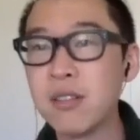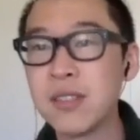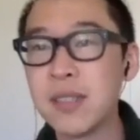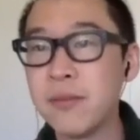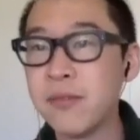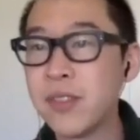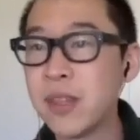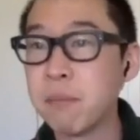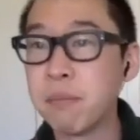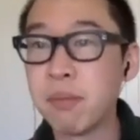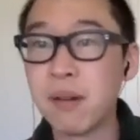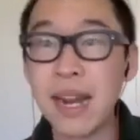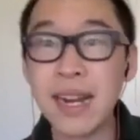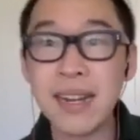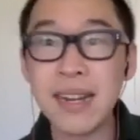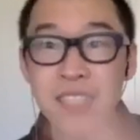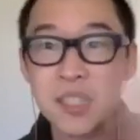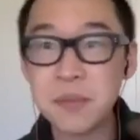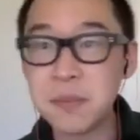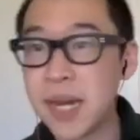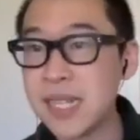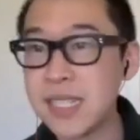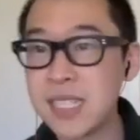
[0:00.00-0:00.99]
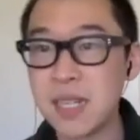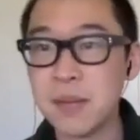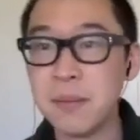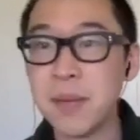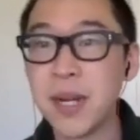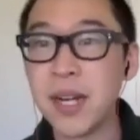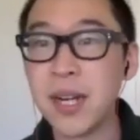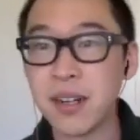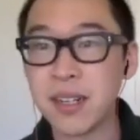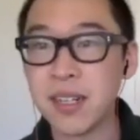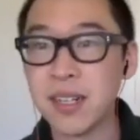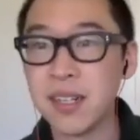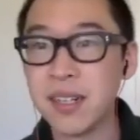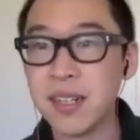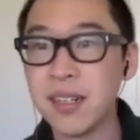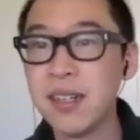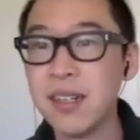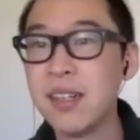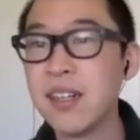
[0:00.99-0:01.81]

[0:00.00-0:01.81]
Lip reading: some of the brightest minds in America